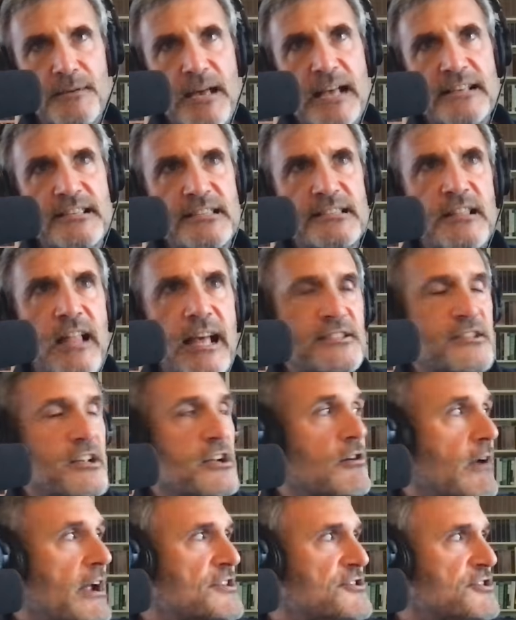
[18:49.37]
As a as a
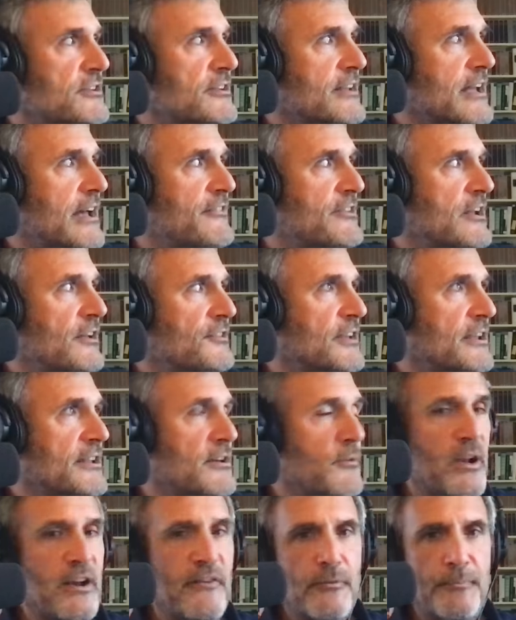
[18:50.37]
slight digression, Kevin,
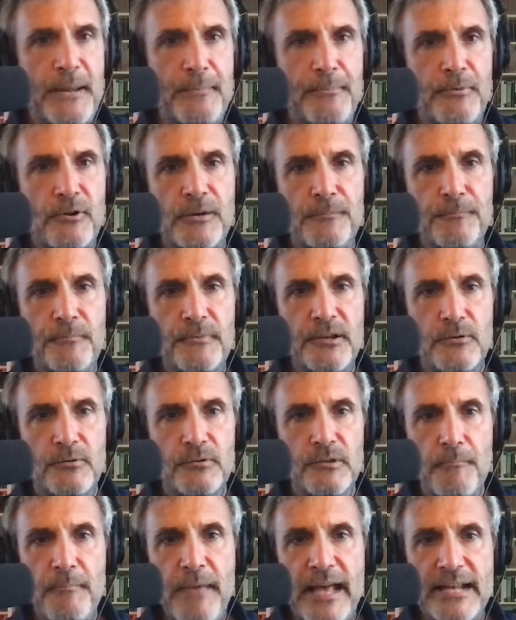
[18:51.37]
I'll say you know whenever people
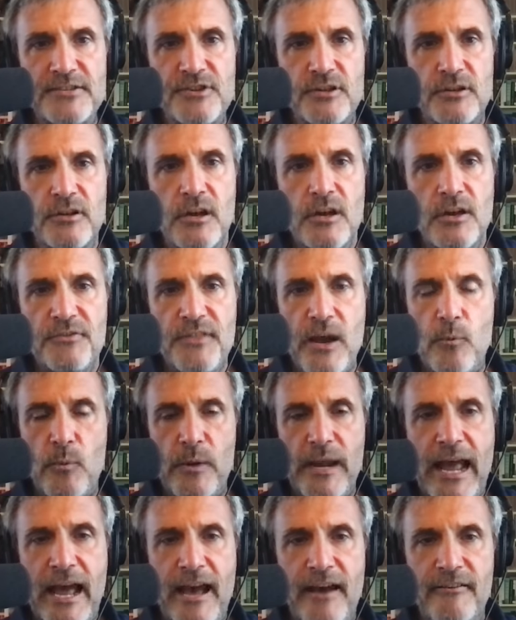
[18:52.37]
come you know lament
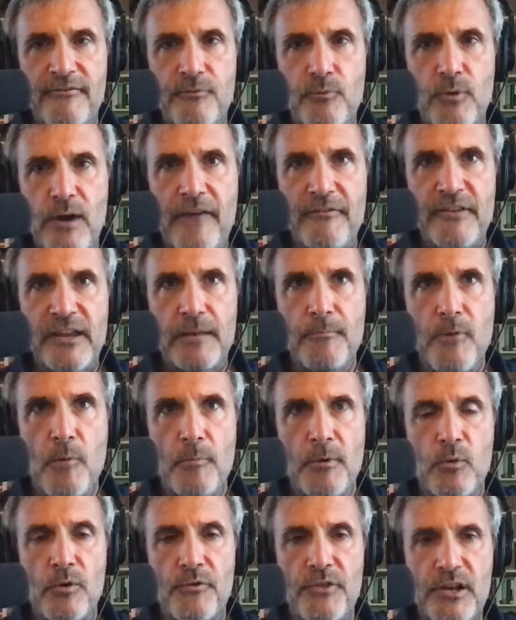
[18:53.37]
that we have we're
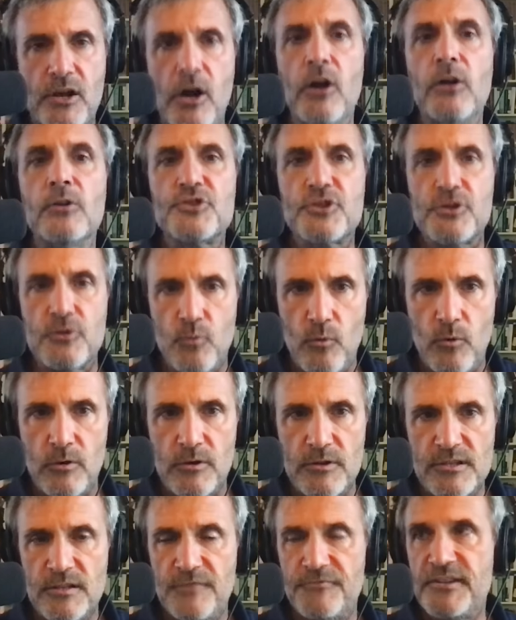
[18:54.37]
having a moment where the
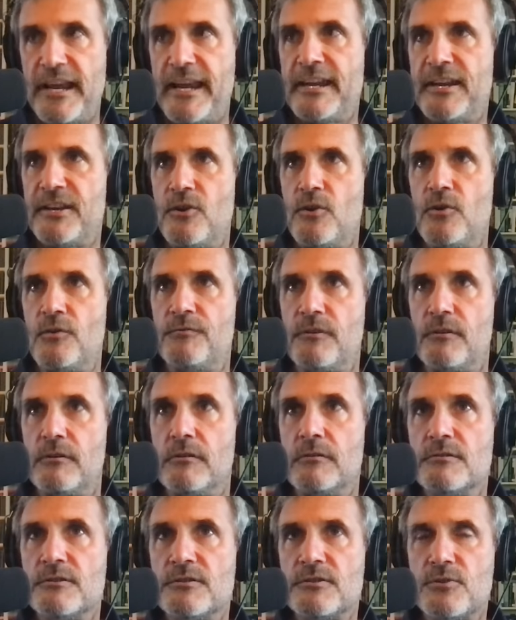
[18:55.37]
culture wars have taken
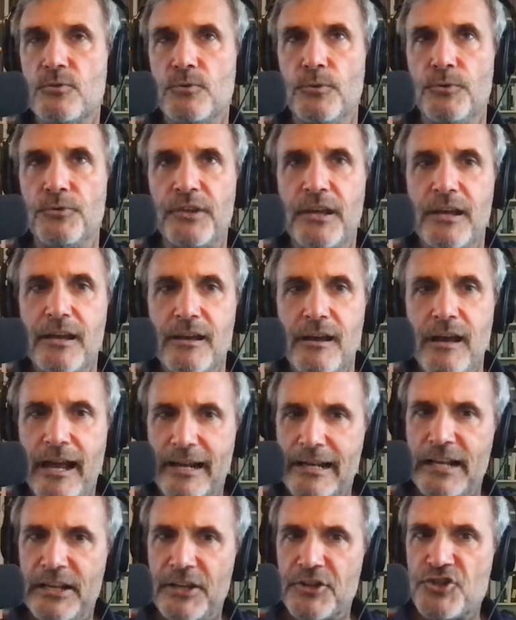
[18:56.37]
over schools,
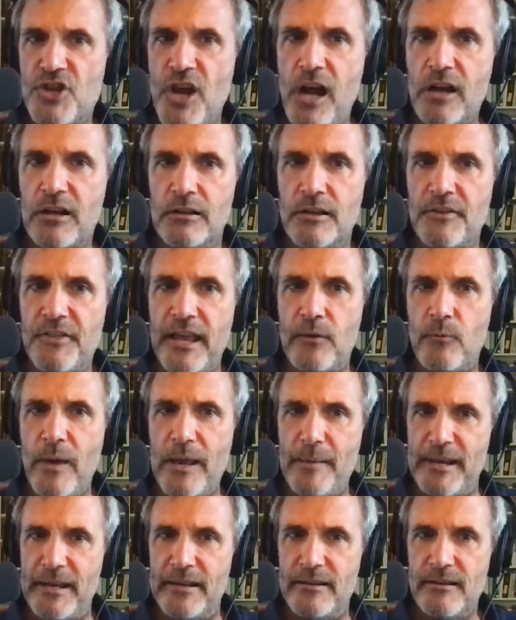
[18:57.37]
I kind of chuckle and
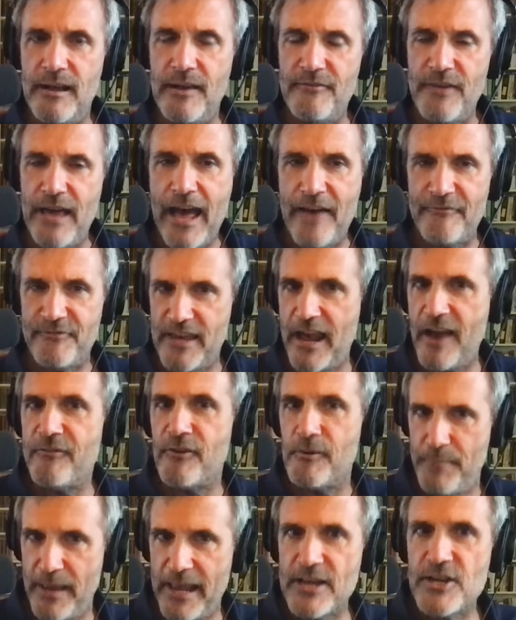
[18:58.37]
think, wait a minute, have,
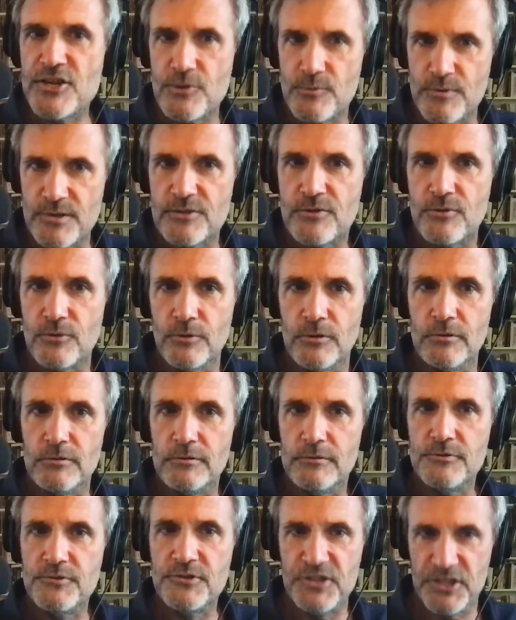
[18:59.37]
have you ever been to a
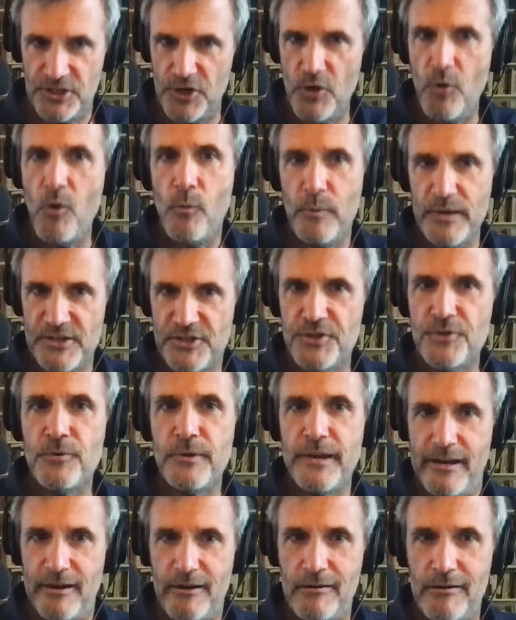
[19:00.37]
school? Do you know what we
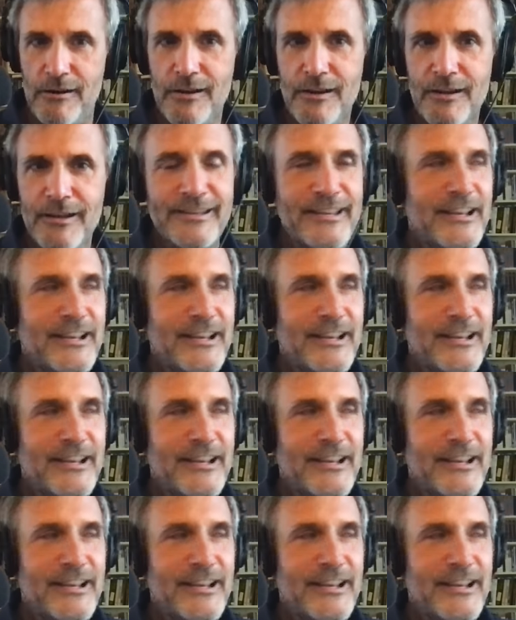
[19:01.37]
do here?